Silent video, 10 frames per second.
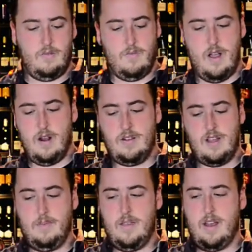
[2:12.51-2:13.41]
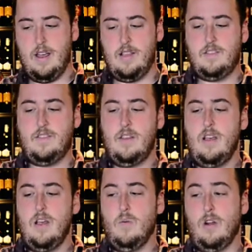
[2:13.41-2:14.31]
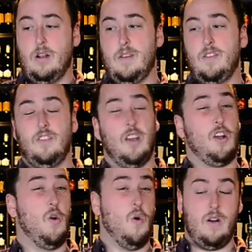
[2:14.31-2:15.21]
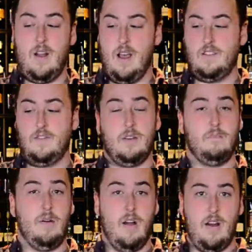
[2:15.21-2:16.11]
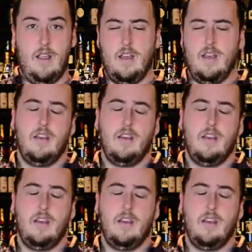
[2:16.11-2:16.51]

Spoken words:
Right on top of that ice. We're going to be using a 1/4 ounce of Campari.